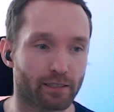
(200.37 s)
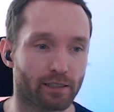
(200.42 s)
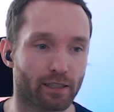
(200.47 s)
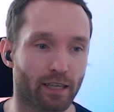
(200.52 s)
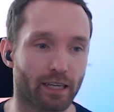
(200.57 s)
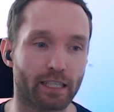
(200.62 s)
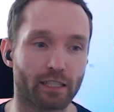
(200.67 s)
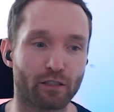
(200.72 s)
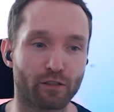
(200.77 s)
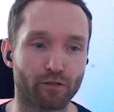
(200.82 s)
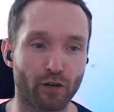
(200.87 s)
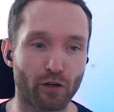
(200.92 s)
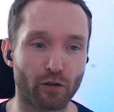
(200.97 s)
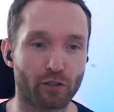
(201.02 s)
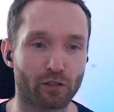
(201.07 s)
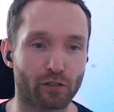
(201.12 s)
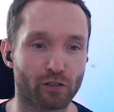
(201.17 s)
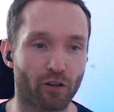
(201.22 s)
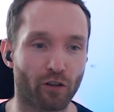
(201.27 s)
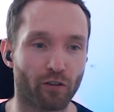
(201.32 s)
They need to
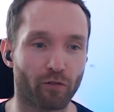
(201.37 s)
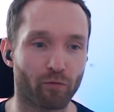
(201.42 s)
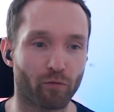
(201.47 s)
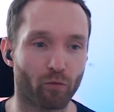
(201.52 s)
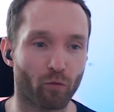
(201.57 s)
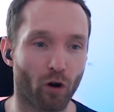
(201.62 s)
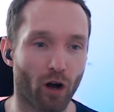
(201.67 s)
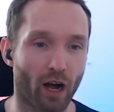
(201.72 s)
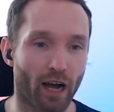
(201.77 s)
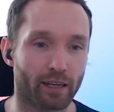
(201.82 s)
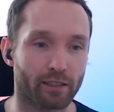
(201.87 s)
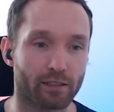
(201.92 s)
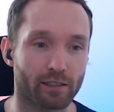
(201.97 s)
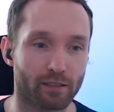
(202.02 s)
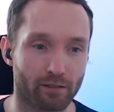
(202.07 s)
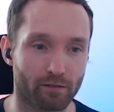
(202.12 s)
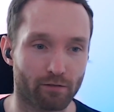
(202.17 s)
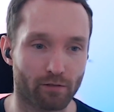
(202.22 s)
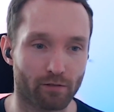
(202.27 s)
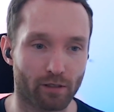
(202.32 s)
focus on what
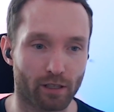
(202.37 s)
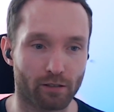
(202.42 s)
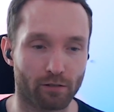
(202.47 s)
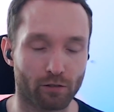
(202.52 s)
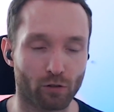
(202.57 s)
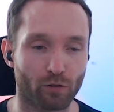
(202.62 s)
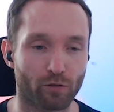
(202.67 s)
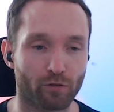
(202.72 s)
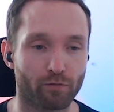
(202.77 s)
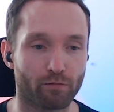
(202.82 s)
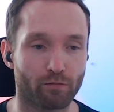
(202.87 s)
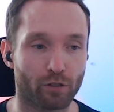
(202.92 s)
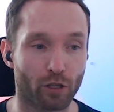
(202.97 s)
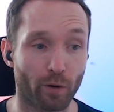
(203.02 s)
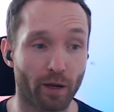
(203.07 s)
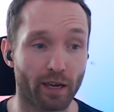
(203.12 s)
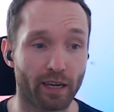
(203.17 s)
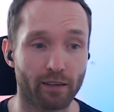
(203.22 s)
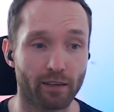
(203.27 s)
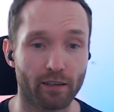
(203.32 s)
ads they're sort of
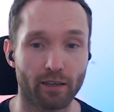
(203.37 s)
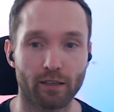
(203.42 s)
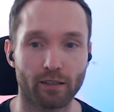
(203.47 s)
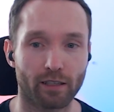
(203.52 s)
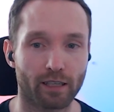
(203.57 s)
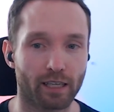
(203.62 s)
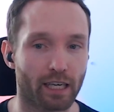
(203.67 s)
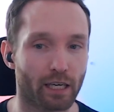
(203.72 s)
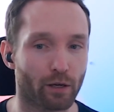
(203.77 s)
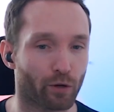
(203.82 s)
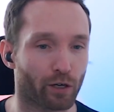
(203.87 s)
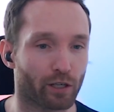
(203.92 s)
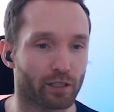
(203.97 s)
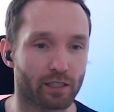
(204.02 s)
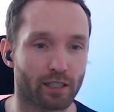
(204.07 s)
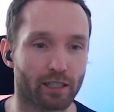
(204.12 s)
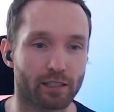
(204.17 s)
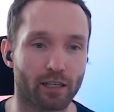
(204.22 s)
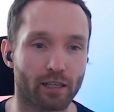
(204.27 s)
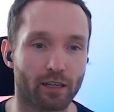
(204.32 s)
doing, the keywords
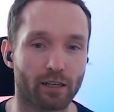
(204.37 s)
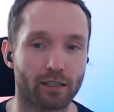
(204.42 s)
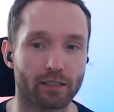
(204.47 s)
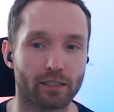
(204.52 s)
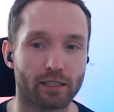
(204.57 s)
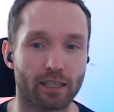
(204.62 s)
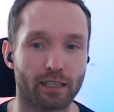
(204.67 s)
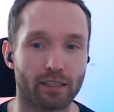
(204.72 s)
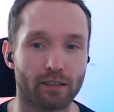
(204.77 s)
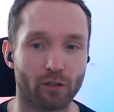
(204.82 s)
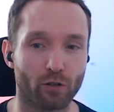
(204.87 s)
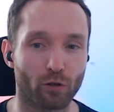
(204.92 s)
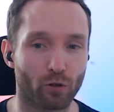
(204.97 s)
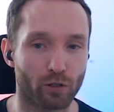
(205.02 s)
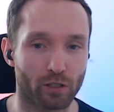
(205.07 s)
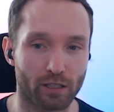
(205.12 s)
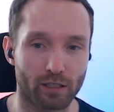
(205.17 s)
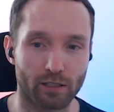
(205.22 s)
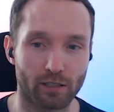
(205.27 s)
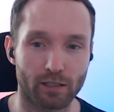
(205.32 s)
they're targeting, the
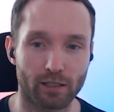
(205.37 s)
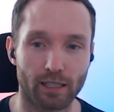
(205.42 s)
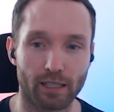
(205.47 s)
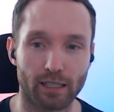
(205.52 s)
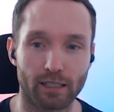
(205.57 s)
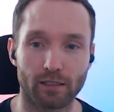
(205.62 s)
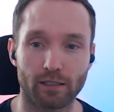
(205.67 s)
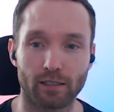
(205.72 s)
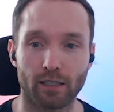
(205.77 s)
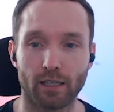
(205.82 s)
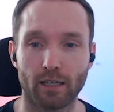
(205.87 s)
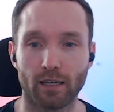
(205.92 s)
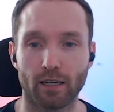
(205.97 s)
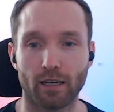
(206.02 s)
audiences,